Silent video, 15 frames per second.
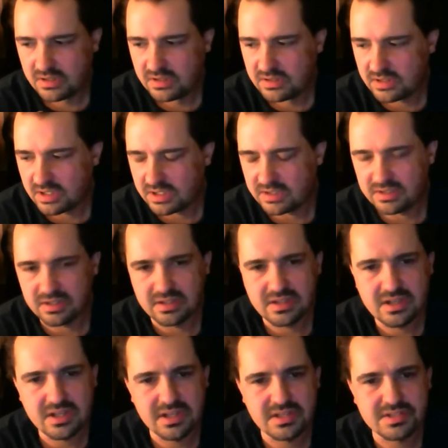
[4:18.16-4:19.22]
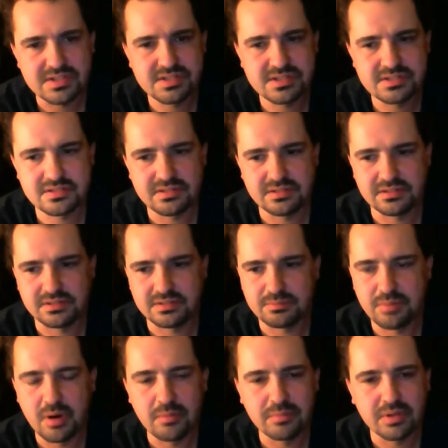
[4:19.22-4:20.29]
that nice uh,
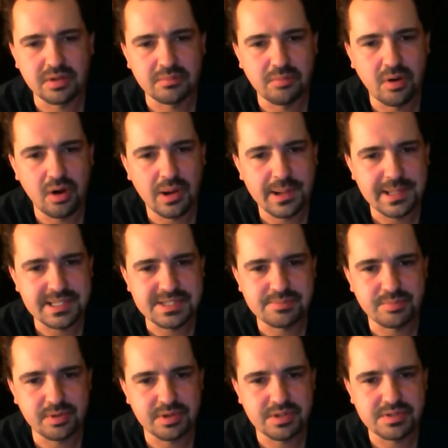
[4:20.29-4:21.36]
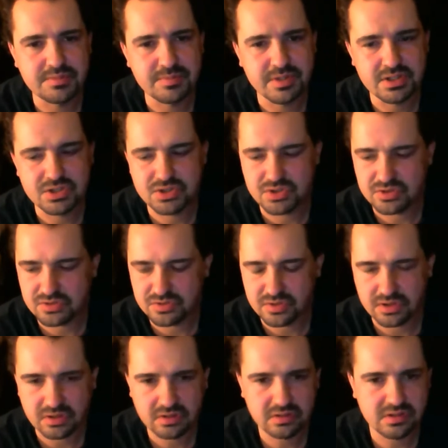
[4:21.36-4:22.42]
pumpkin pie spice mixture, the
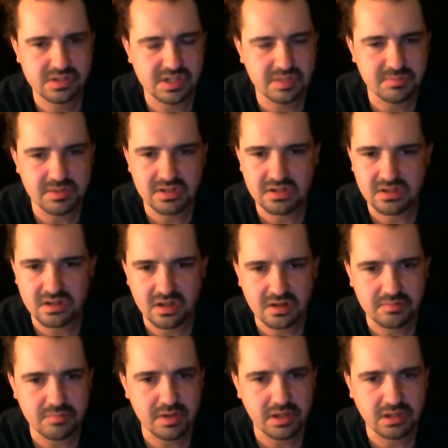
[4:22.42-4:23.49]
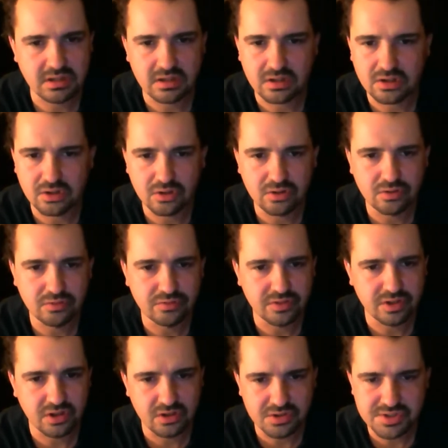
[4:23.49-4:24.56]
cinnamon, the nutmeg, the clove, the
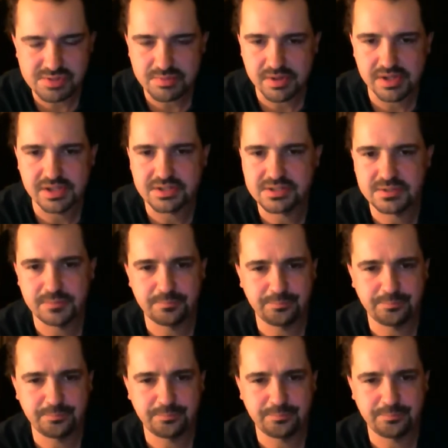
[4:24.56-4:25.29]
allspice,